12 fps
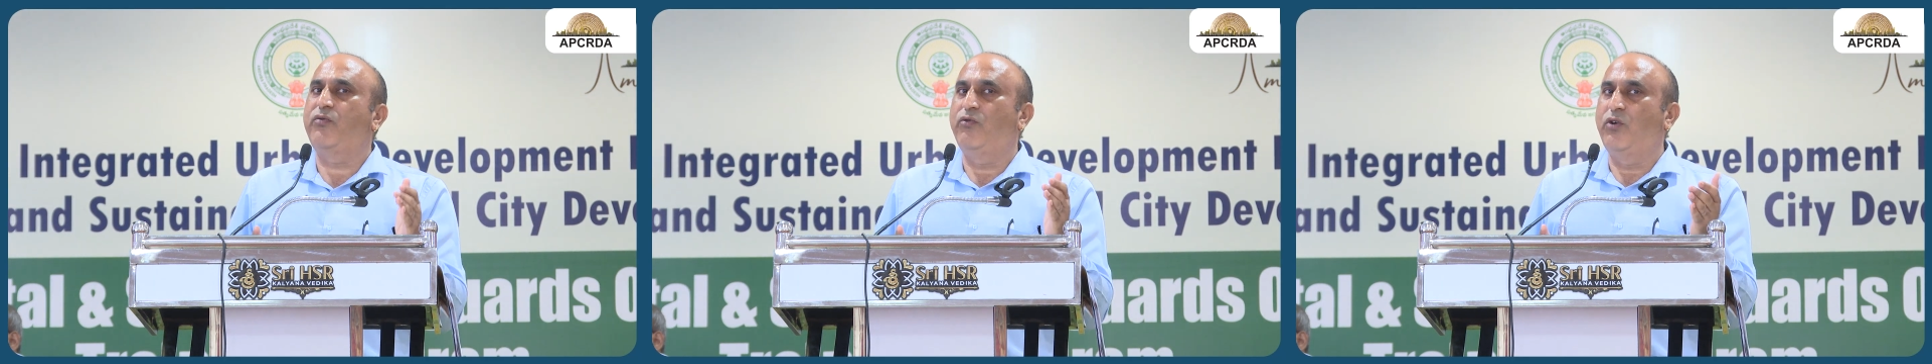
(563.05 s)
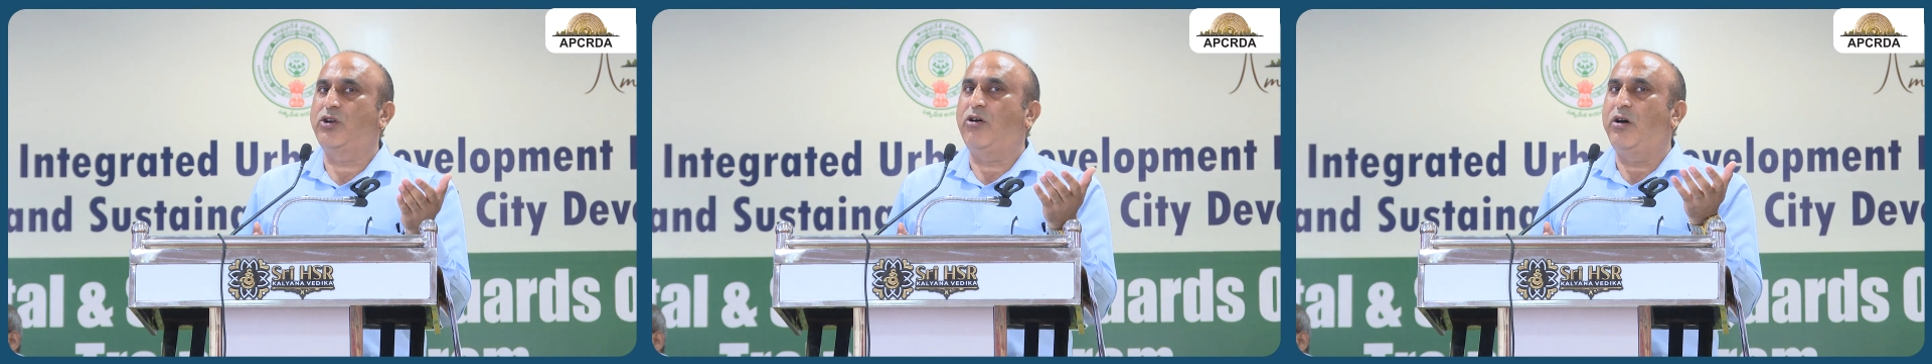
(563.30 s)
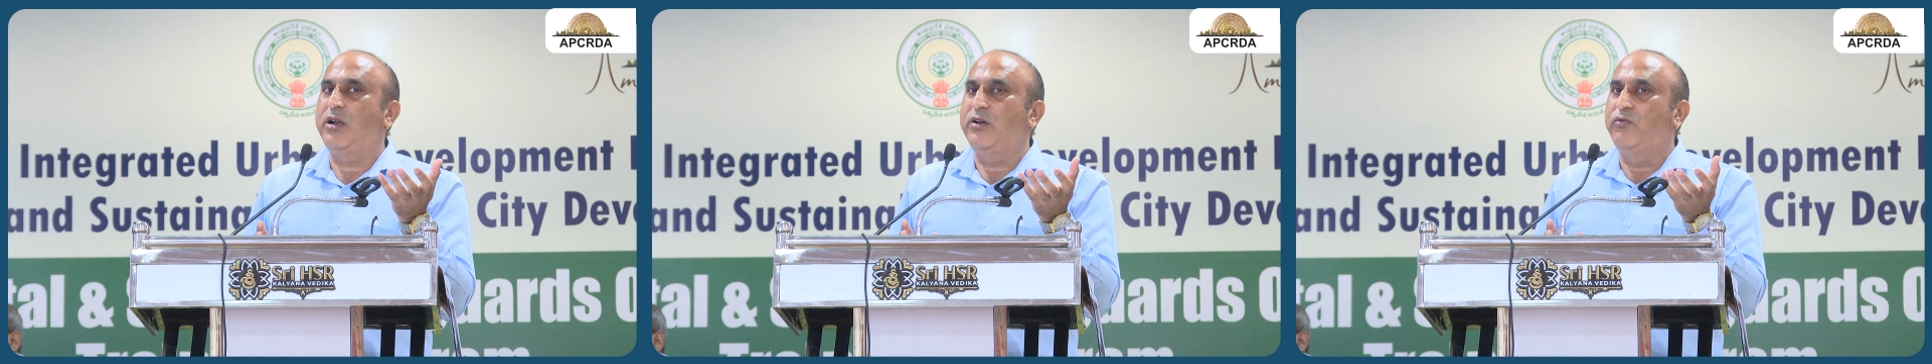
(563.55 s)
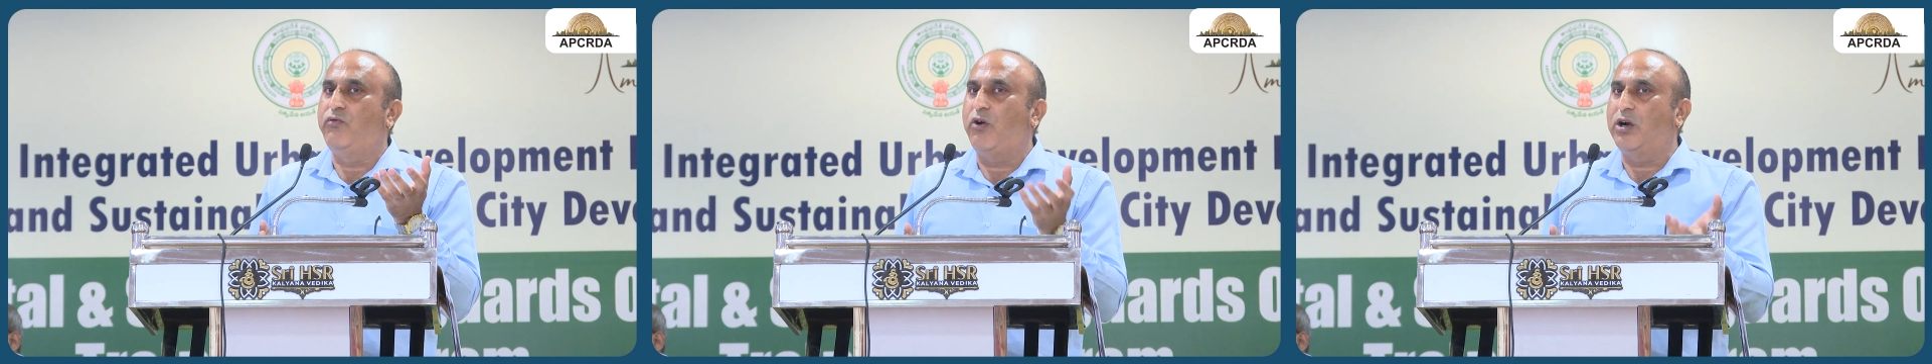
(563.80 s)
what all
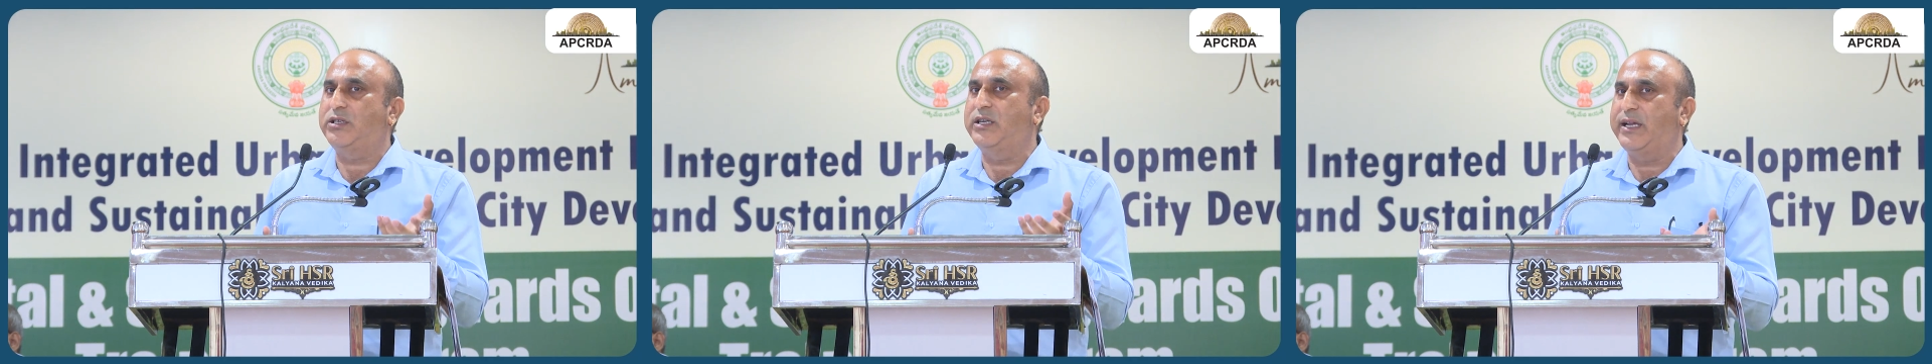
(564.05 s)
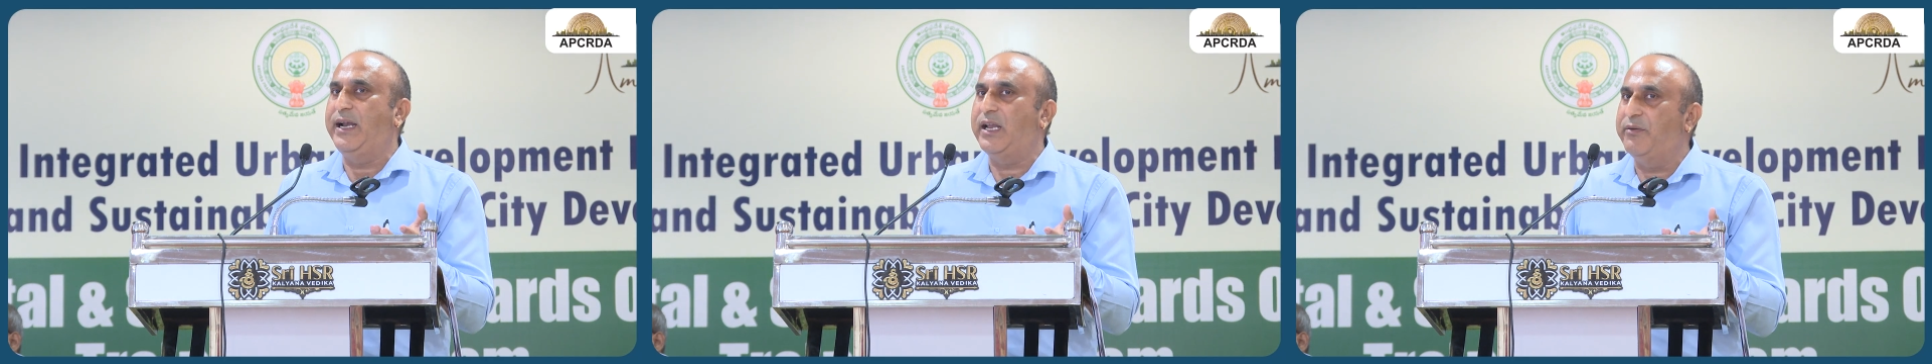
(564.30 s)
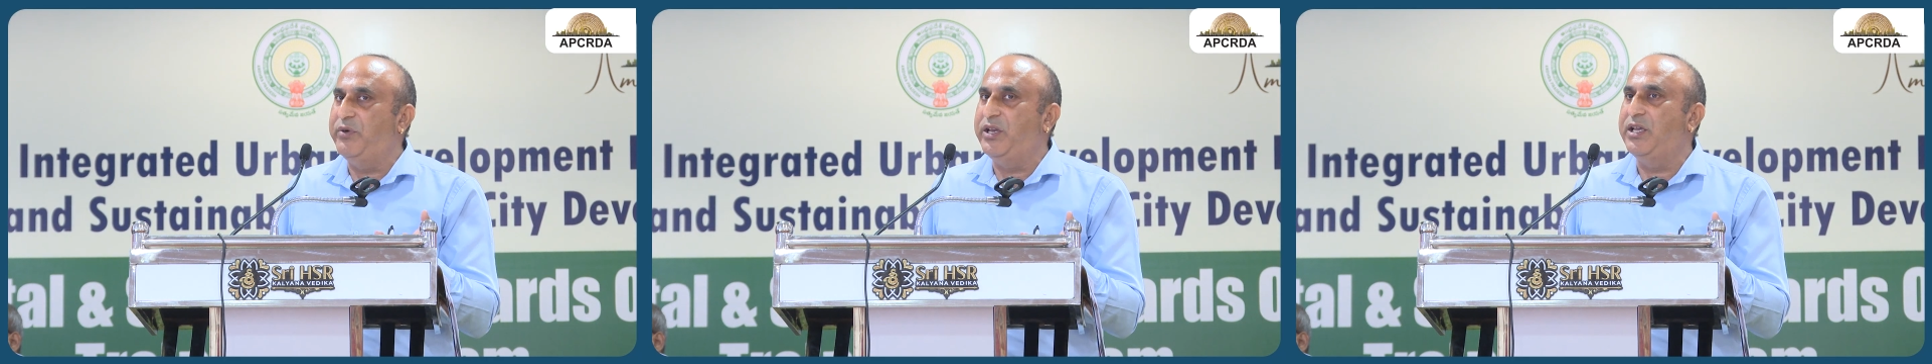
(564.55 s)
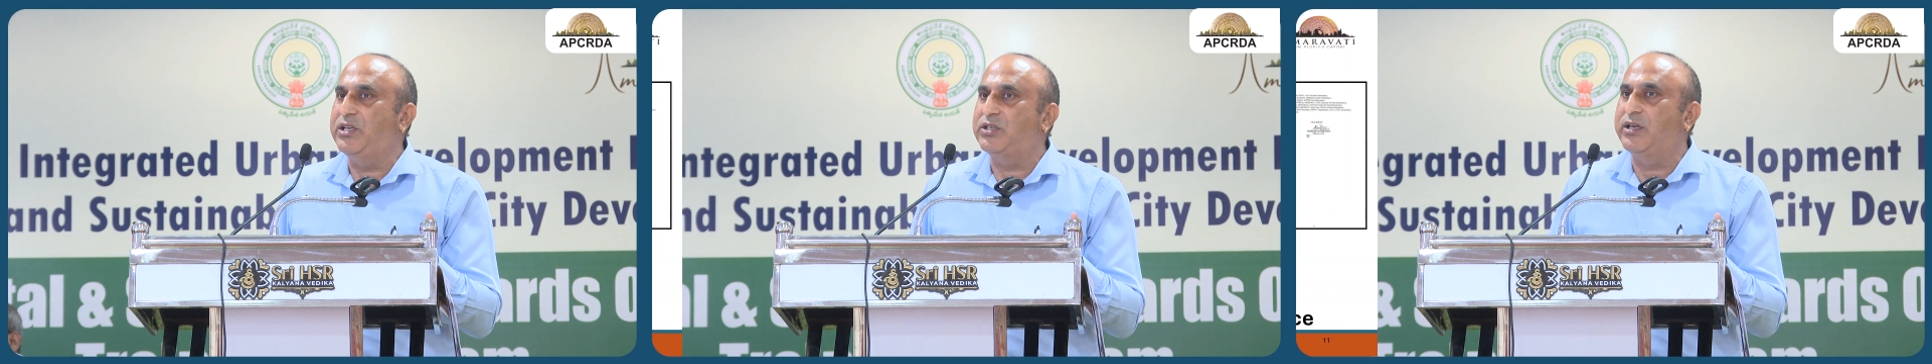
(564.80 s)
water
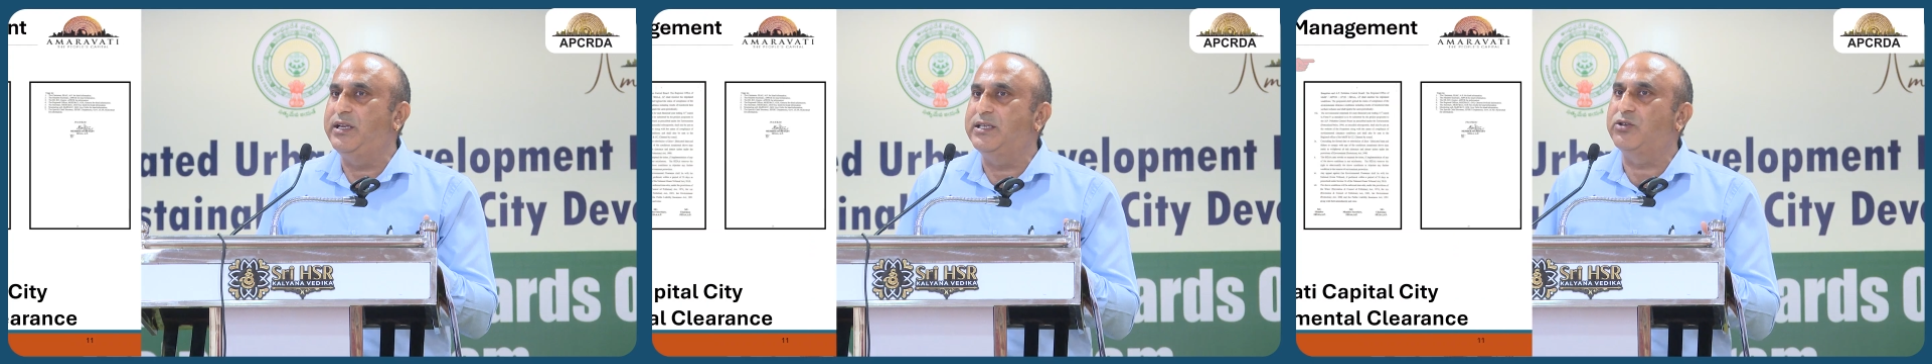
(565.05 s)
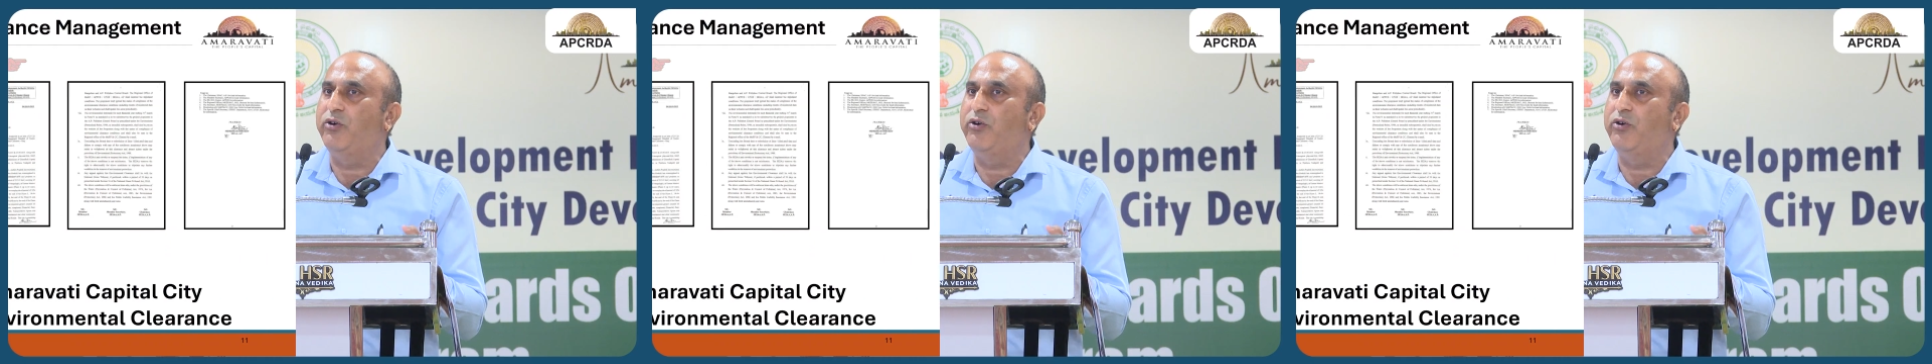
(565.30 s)
contamination is